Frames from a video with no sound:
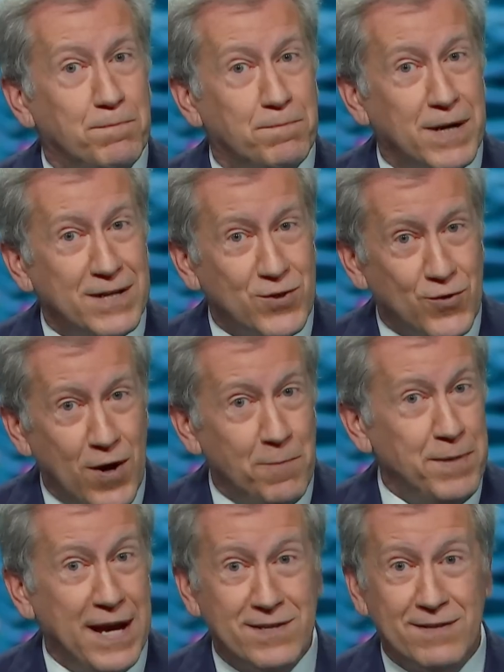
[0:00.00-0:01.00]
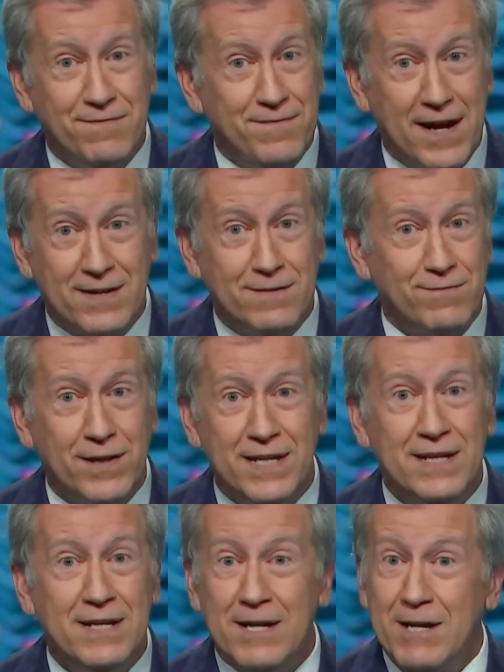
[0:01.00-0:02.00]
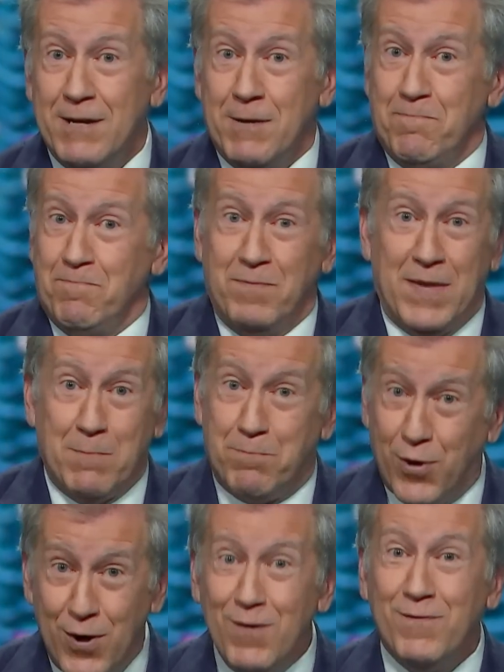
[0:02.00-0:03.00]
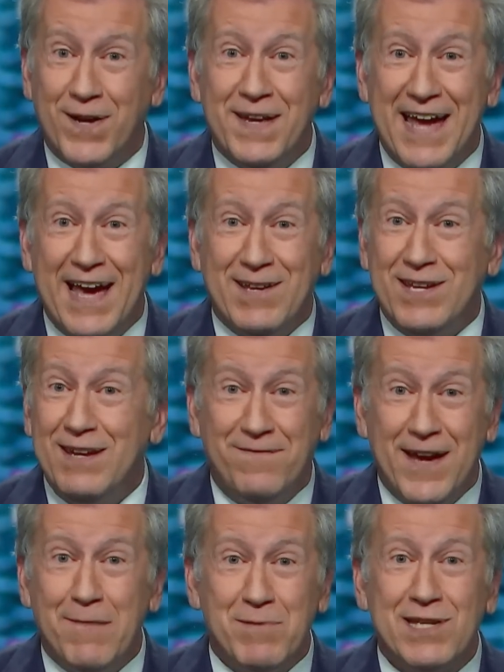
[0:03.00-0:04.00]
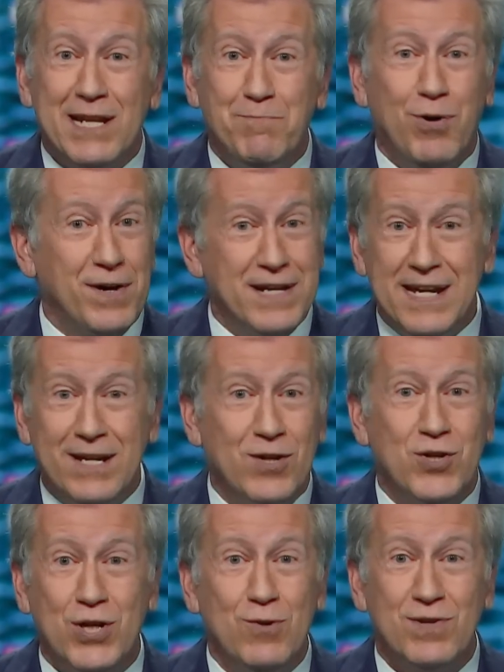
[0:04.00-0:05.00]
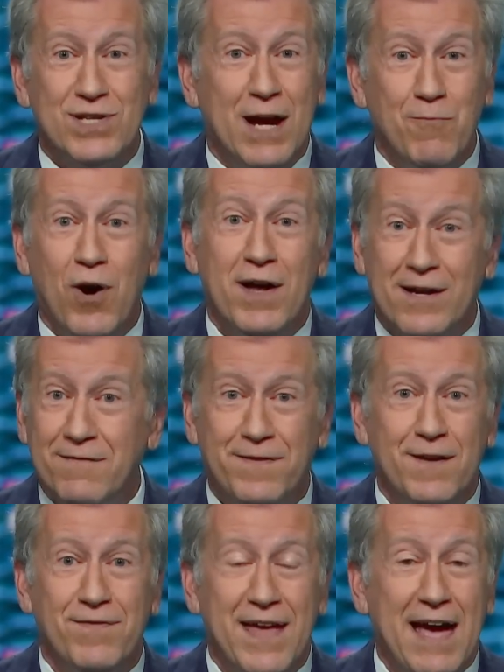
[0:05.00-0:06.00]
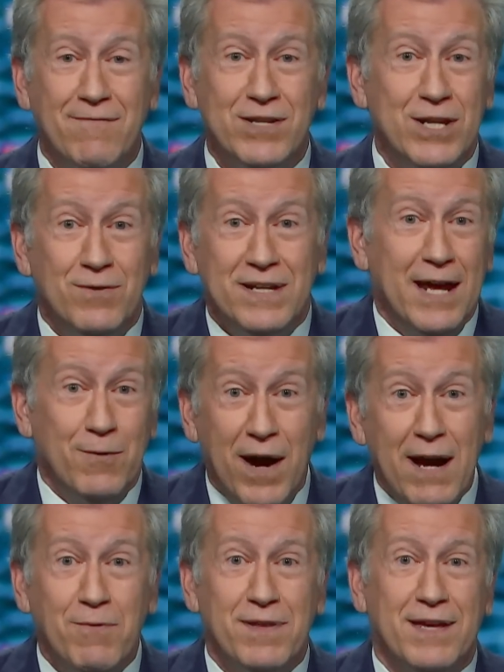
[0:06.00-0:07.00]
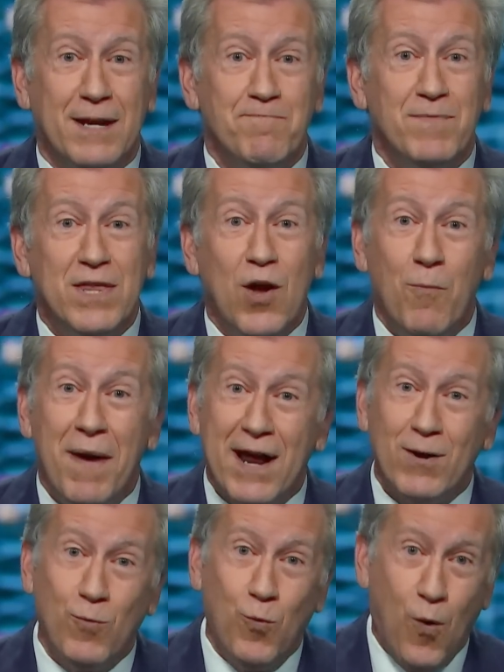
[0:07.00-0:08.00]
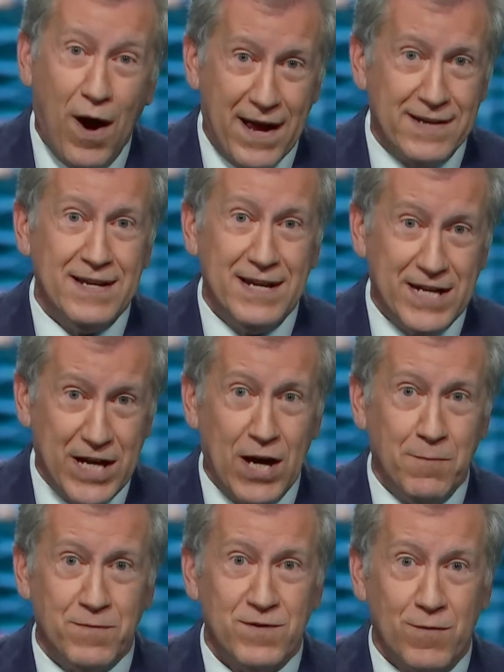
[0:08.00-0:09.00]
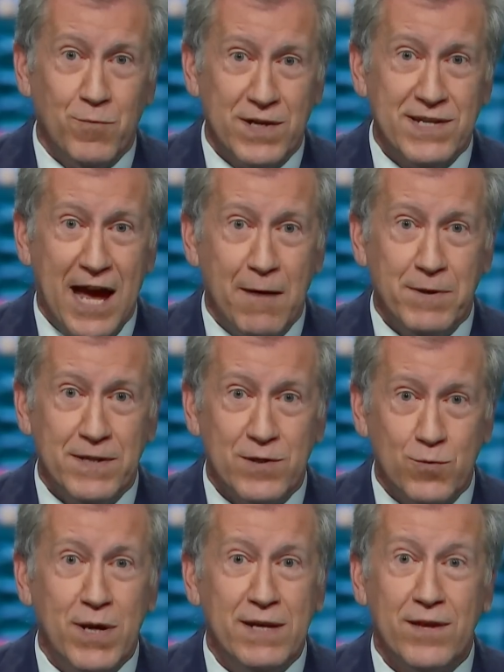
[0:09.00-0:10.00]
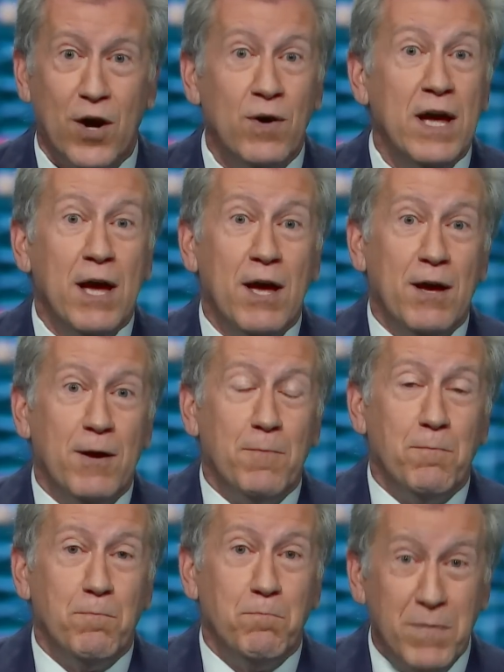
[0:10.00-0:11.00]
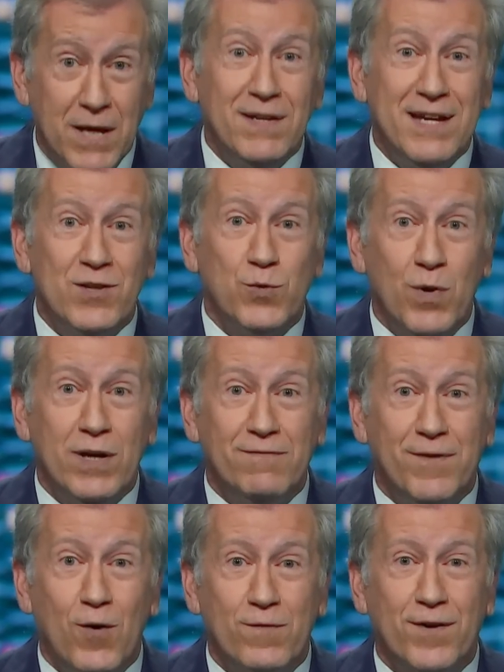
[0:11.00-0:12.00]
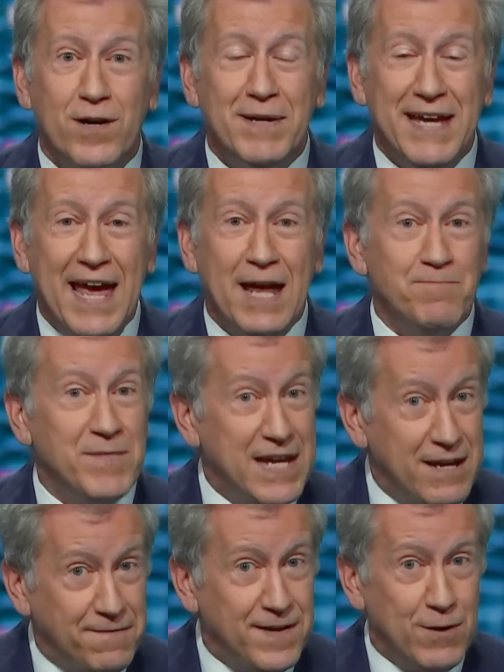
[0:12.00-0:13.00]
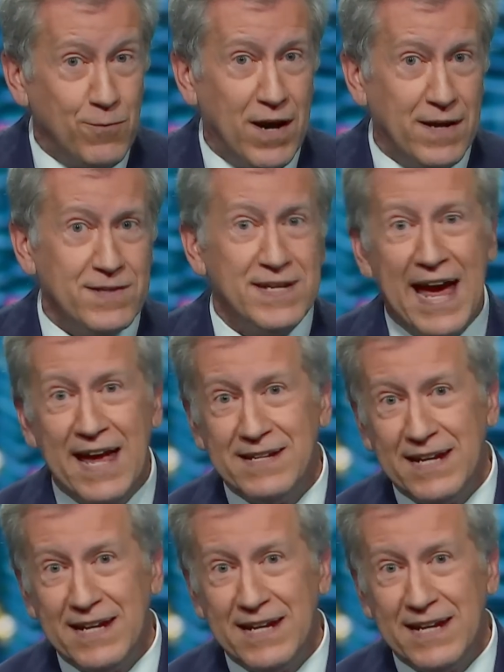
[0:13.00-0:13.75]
But Trump has effectively proven, as he famously put it, he could shoot someone on Fifth Avenue and get away with it. No matter what comes from what's happened this week, though, millions will vote for him again if he runs and